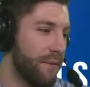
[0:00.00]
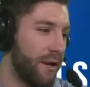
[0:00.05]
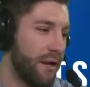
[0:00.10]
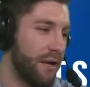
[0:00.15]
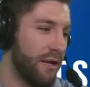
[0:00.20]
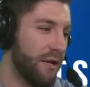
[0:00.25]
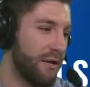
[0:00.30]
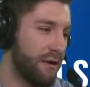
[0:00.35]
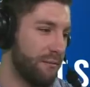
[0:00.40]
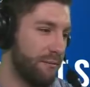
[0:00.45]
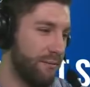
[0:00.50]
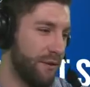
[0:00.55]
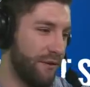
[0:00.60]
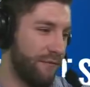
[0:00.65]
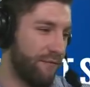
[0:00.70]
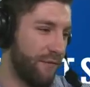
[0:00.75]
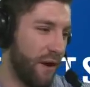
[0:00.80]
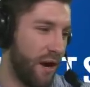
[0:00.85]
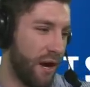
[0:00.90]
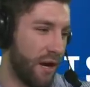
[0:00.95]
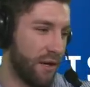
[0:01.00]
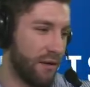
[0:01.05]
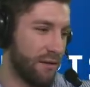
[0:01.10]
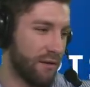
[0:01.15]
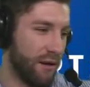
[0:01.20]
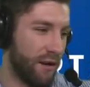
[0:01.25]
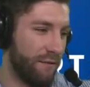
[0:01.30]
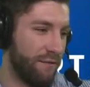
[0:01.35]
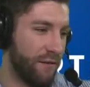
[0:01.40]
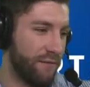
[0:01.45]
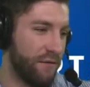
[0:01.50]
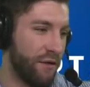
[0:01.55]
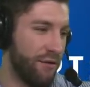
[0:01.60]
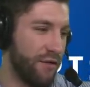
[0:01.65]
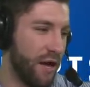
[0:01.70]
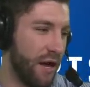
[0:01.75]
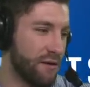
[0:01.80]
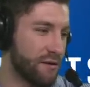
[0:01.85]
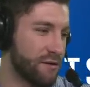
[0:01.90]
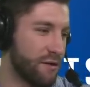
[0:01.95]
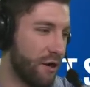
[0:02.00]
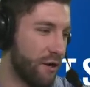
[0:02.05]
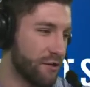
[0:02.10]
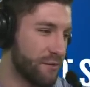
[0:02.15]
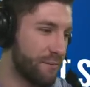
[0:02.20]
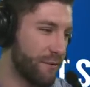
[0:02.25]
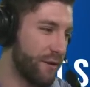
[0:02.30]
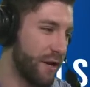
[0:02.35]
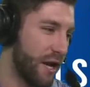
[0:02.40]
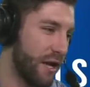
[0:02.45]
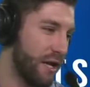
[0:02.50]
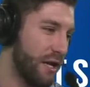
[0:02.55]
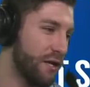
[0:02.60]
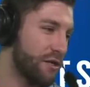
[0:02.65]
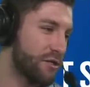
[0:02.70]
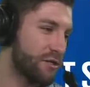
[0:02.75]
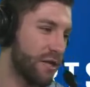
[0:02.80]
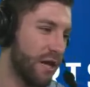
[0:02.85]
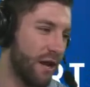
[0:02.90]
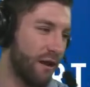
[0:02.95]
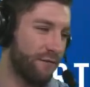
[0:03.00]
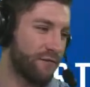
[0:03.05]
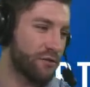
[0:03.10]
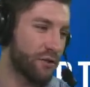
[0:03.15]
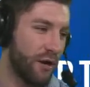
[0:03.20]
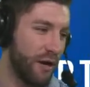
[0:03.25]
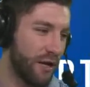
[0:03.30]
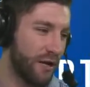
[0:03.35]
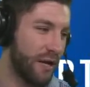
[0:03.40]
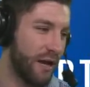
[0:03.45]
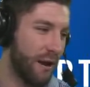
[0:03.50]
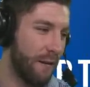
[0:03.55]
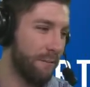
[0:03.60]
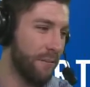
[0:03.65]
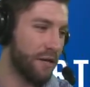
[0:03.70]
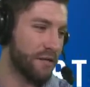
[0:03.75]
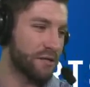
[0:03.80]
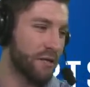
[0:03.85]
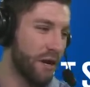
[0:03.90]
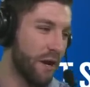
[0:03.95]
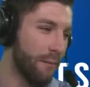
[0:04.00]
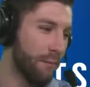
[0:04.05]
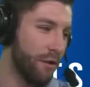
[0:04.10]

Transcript: and he can be fined uh, $50,000 per day each day of training camp miss,